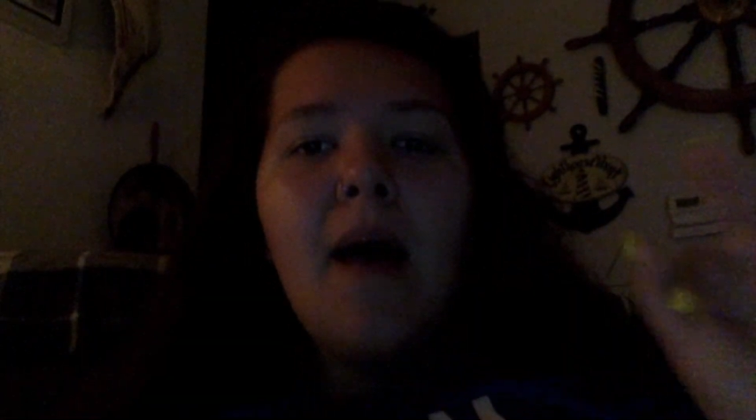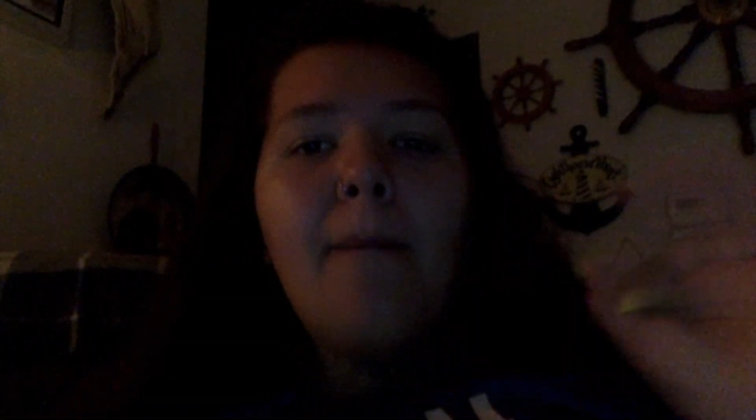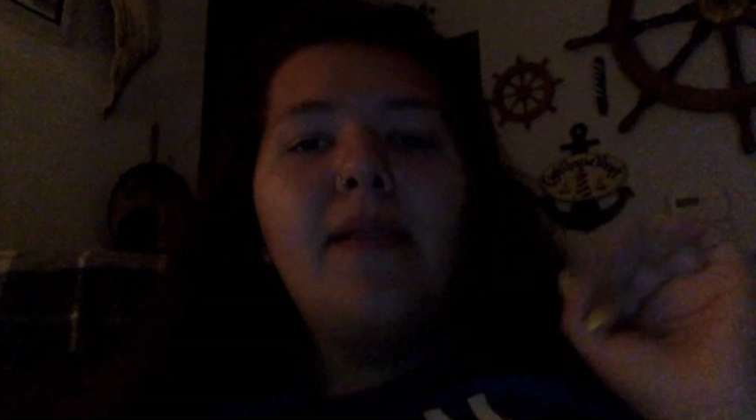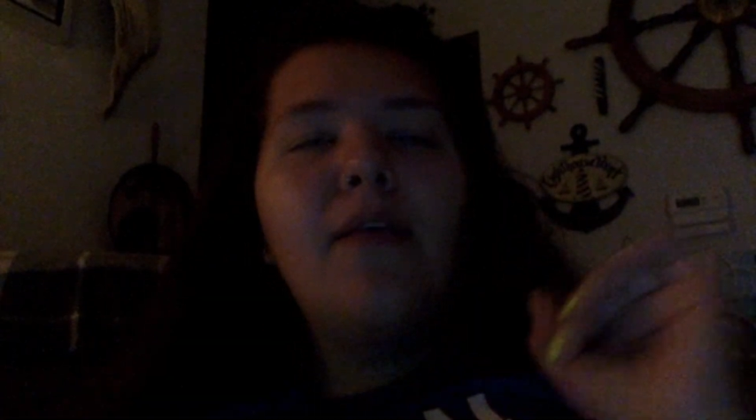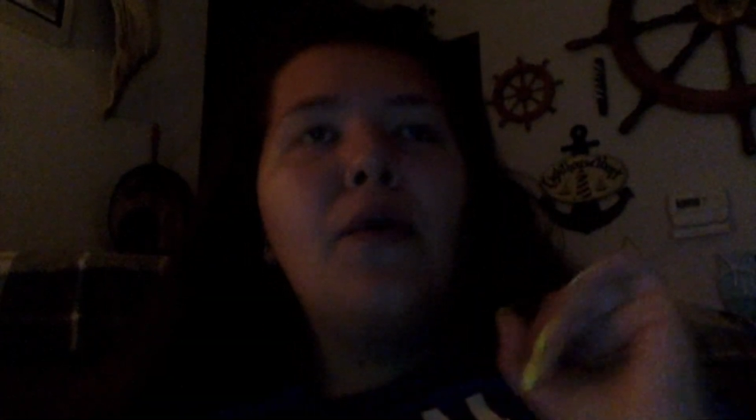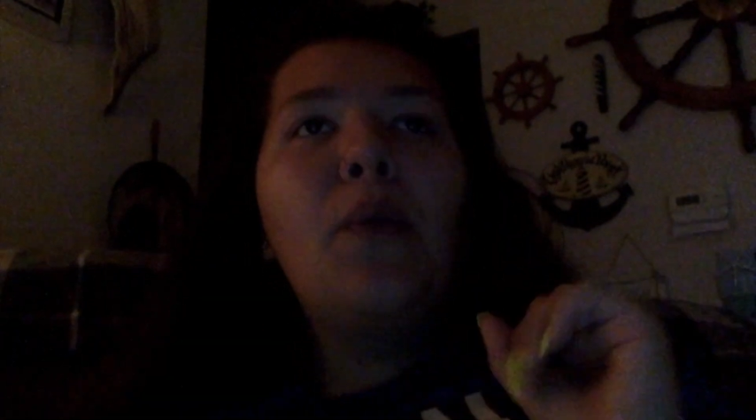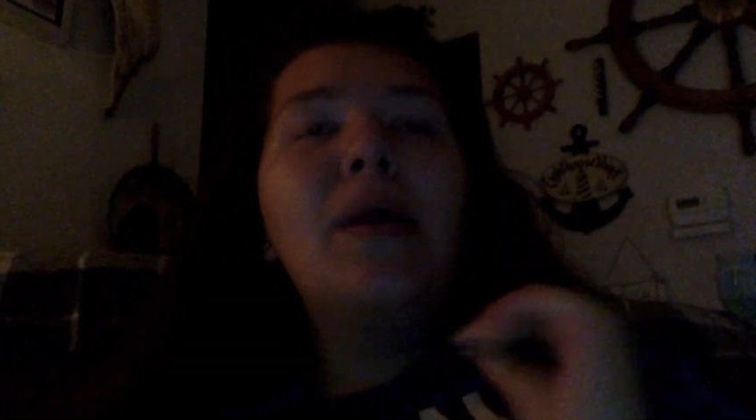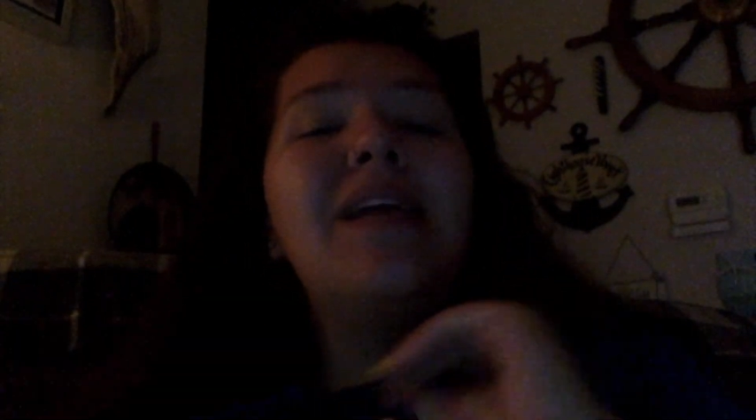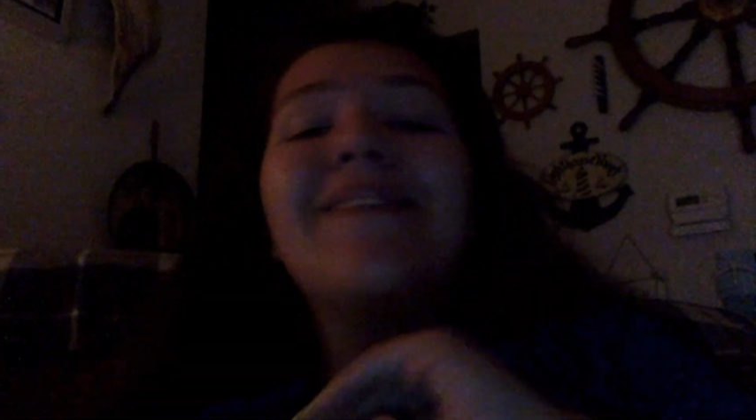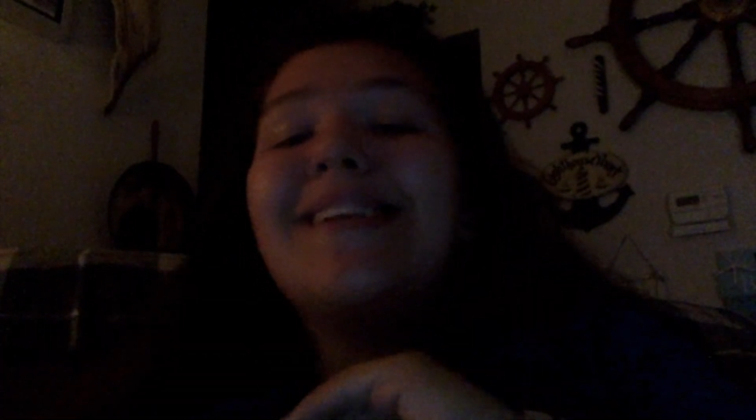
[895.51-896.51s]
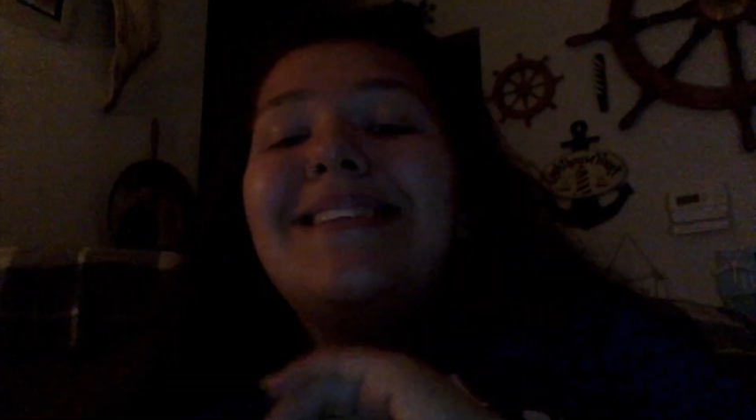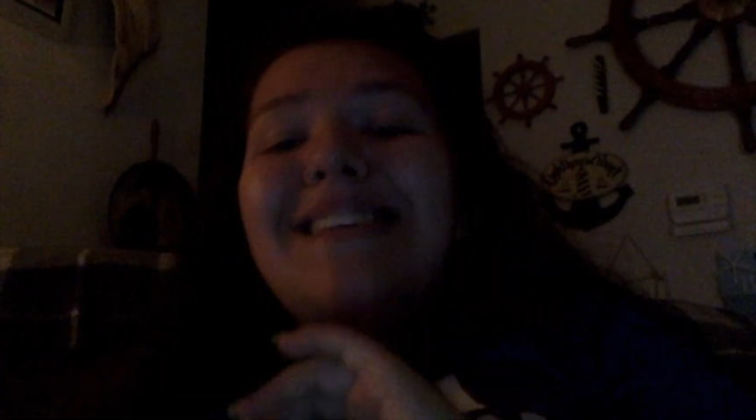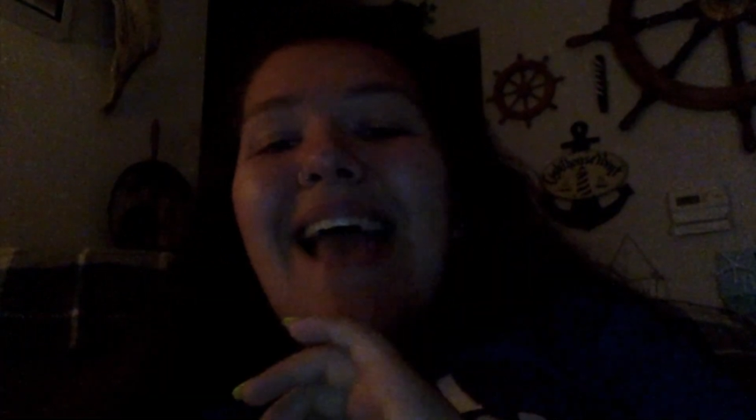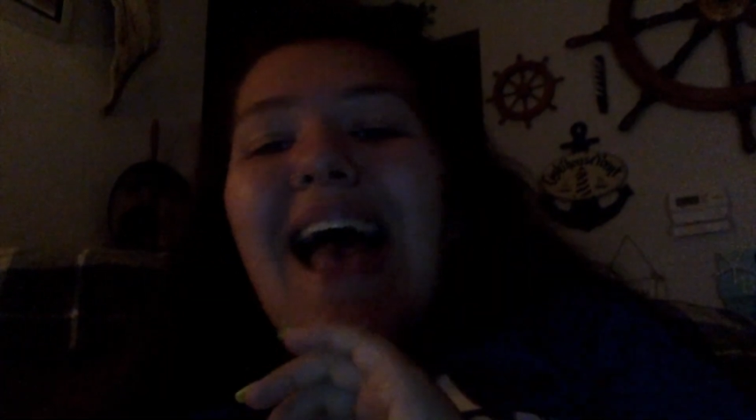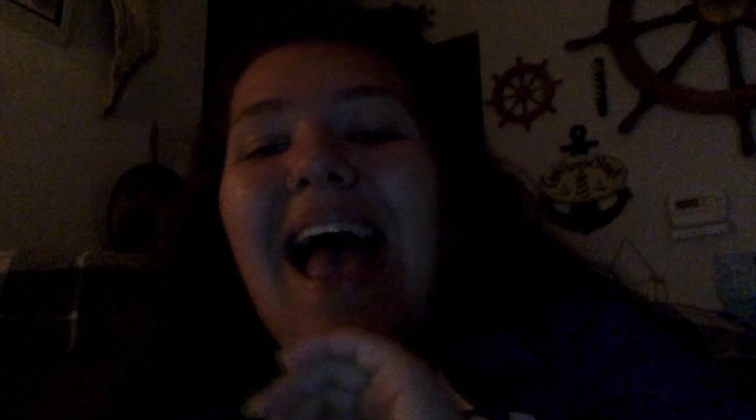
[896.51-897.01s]
but literally we didn't even get to
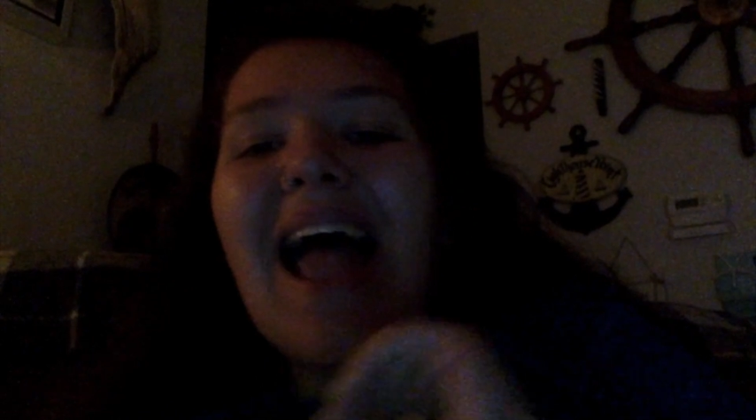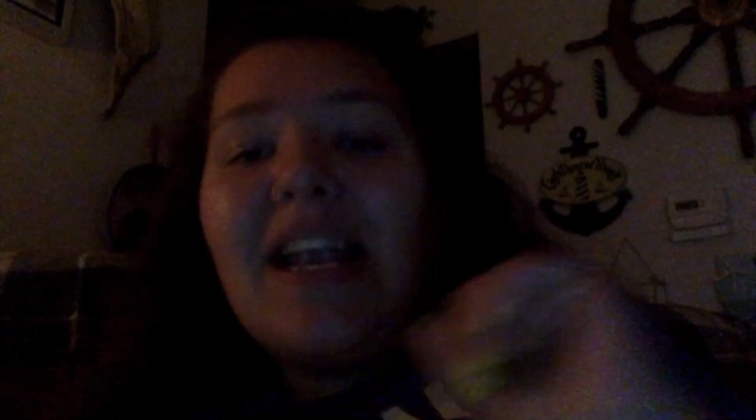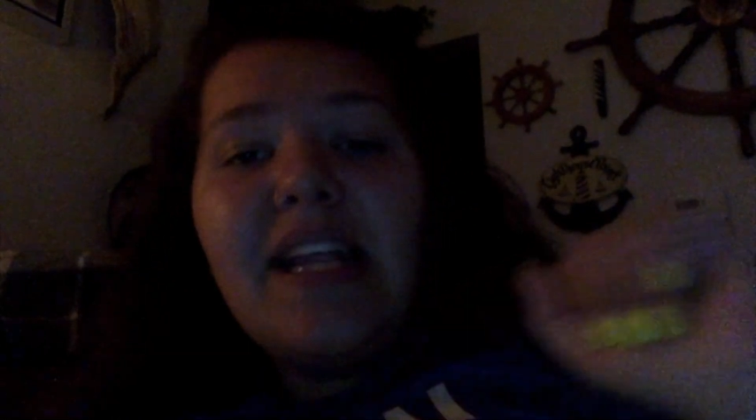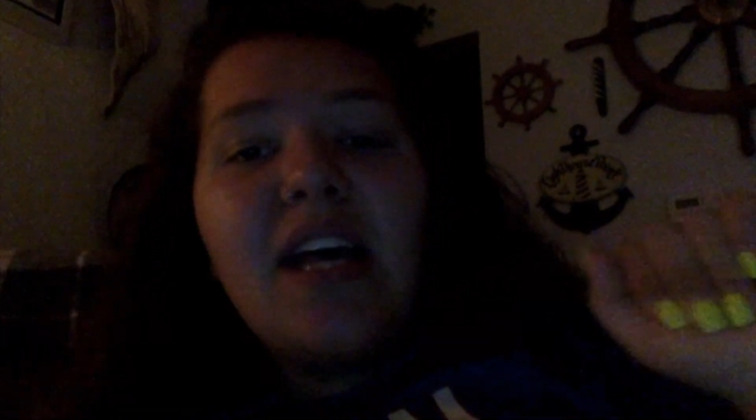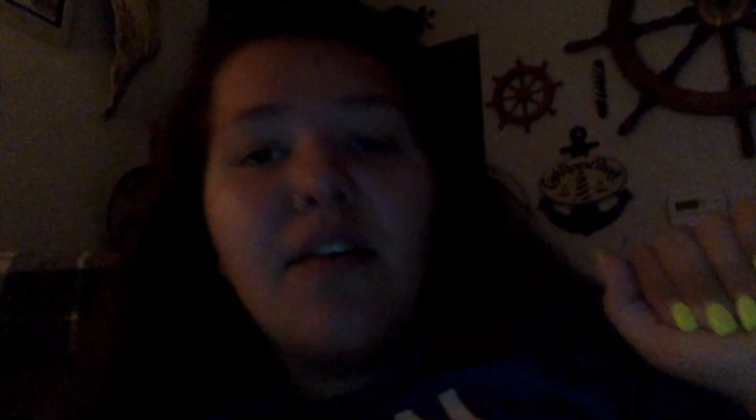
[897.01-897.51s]
see any